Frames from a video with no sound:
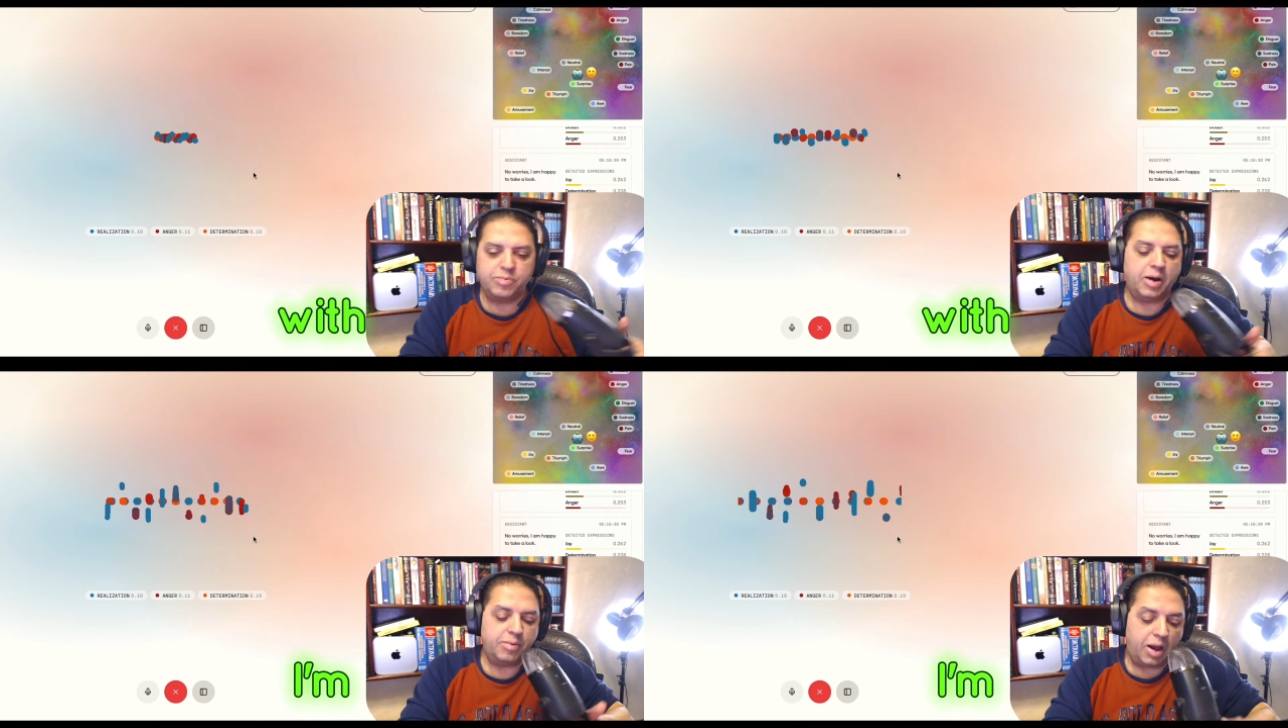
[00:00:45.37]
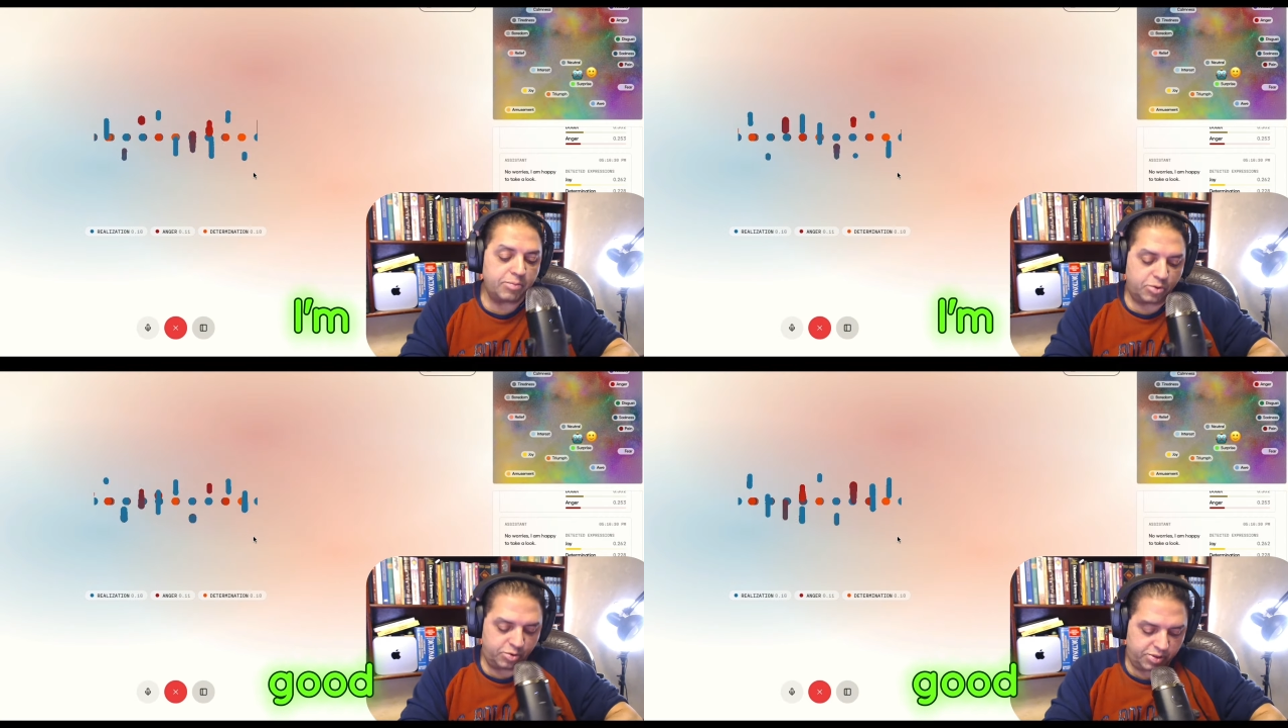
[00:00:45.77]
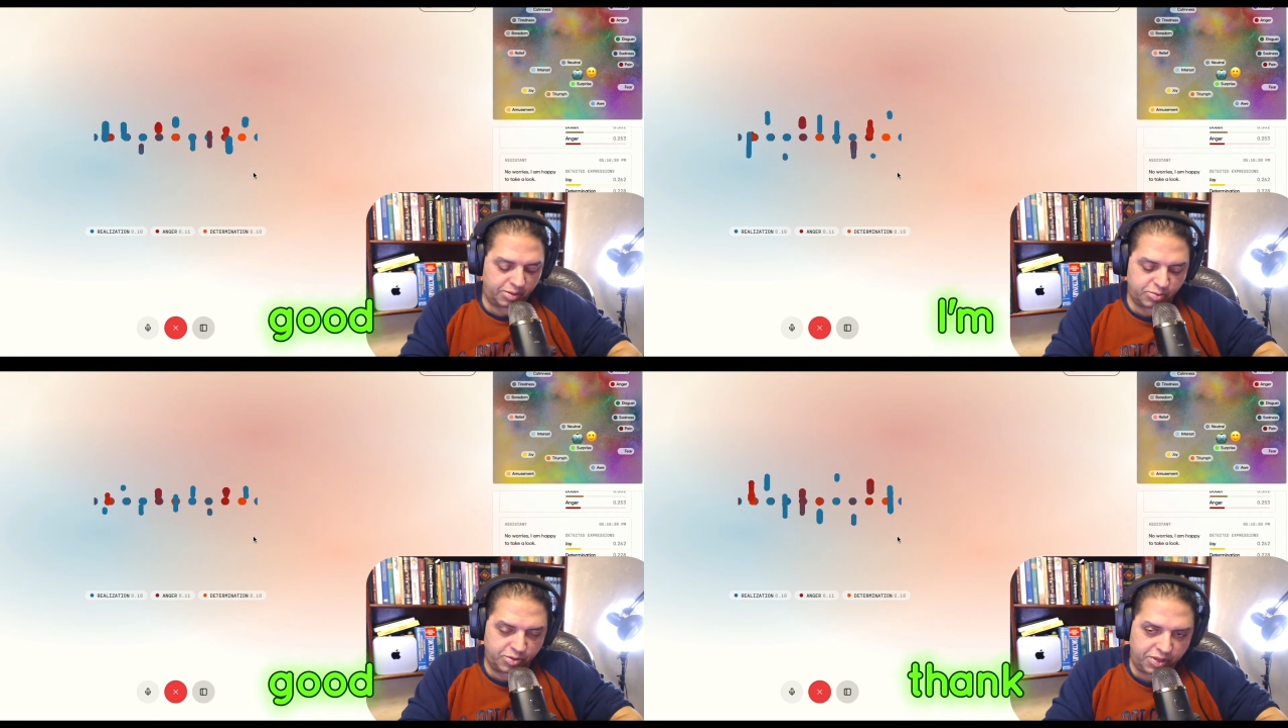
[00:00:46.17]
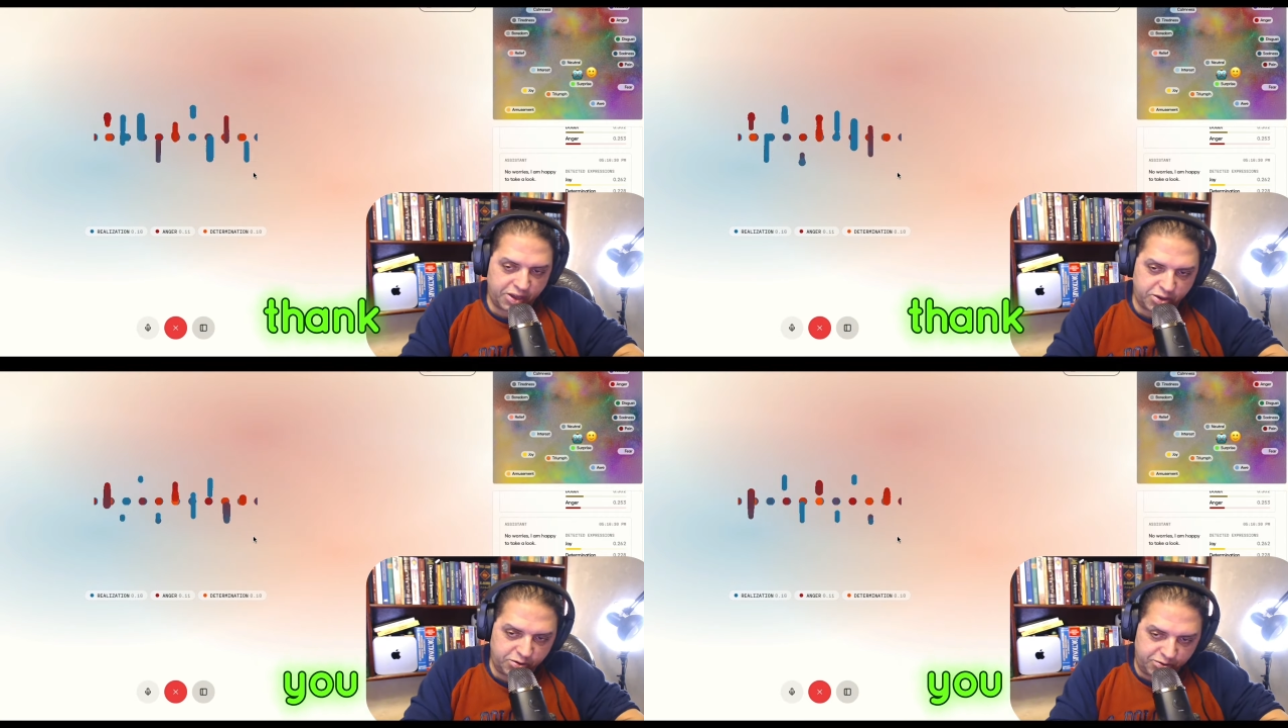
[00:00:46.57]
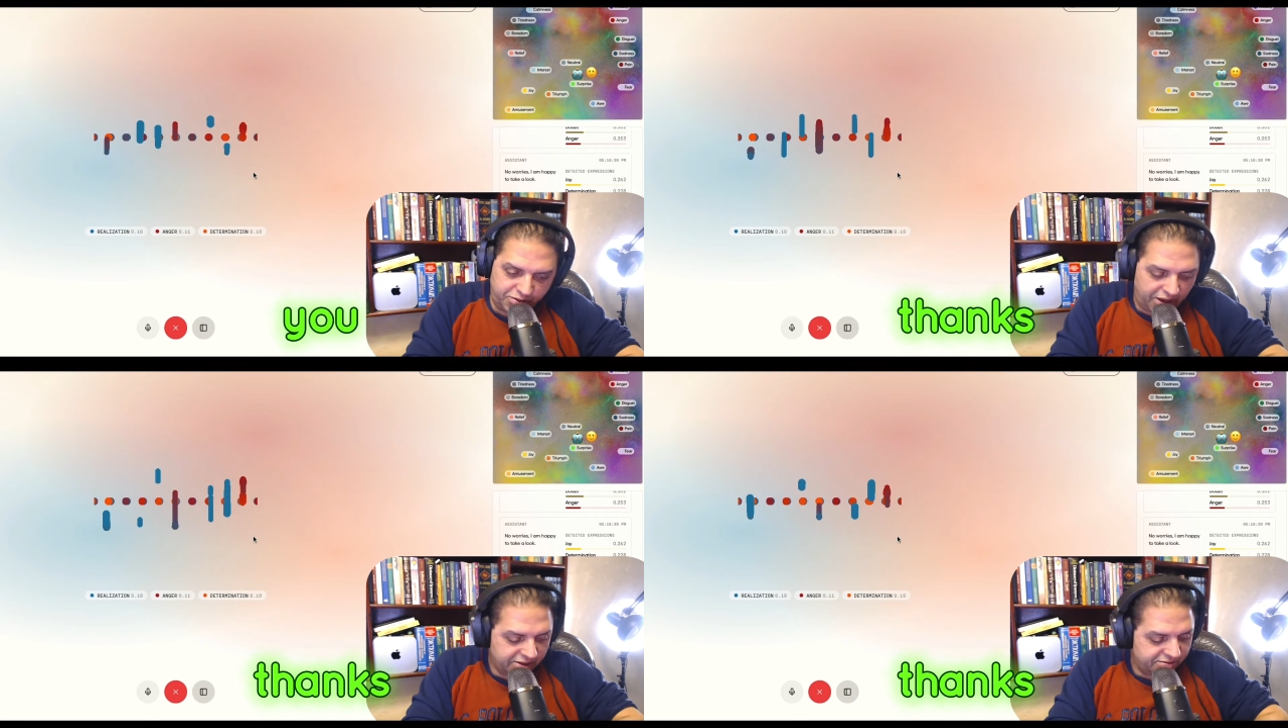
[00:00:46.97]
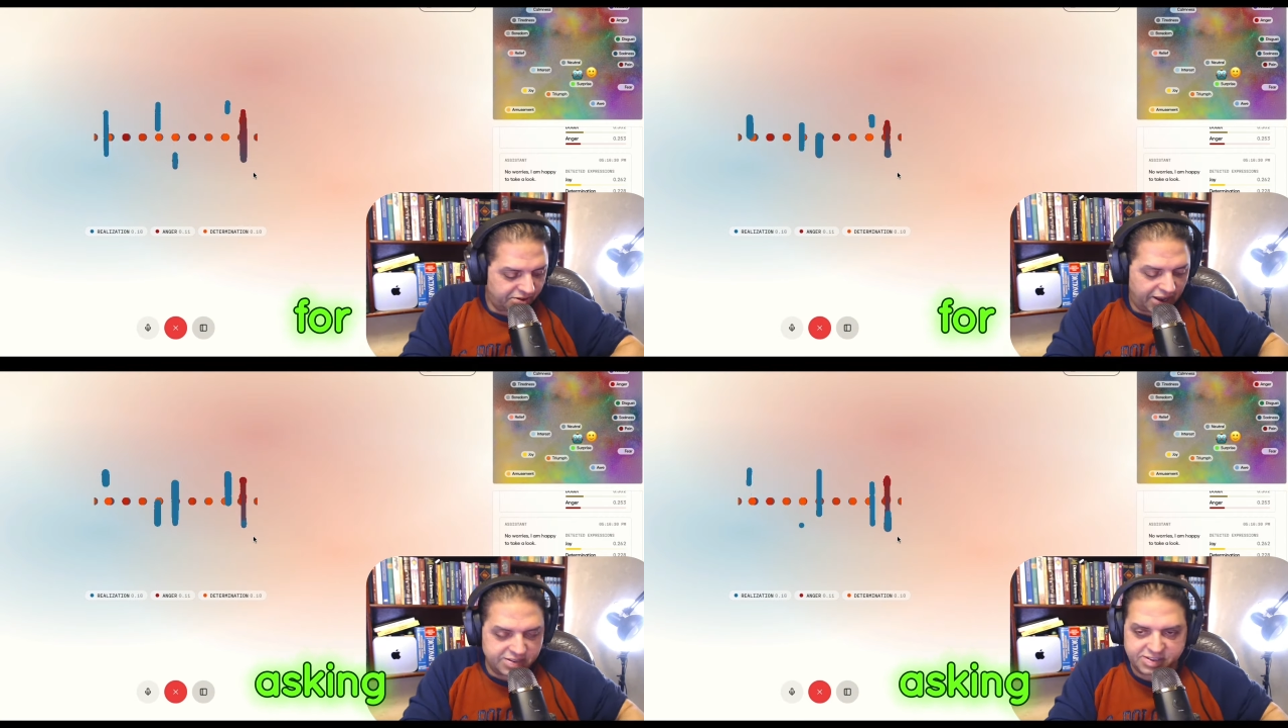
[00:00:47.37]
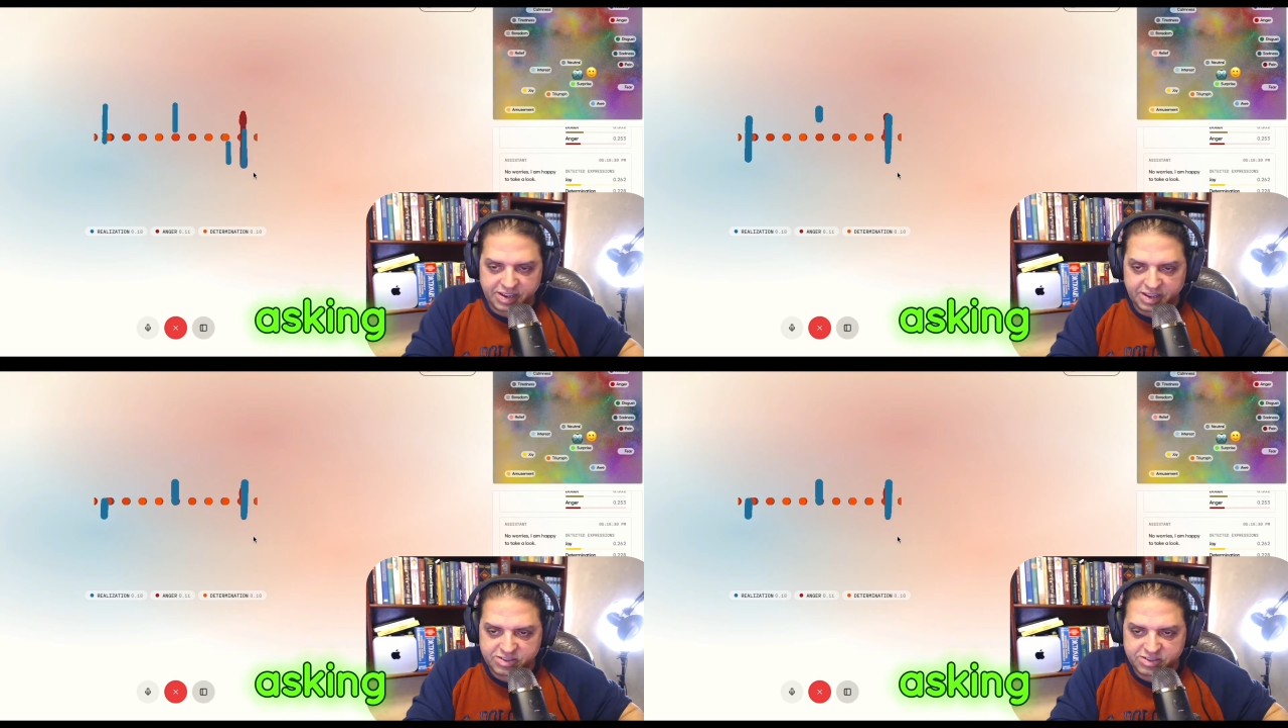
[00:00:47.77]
I'm good. I'm good. Thank you. Thanks for asking.